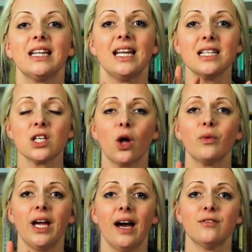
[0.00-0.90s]
That's all
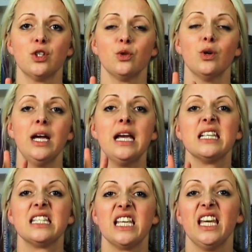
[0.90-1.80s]
we have to
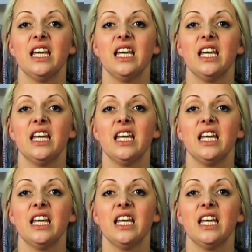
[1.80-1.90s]
say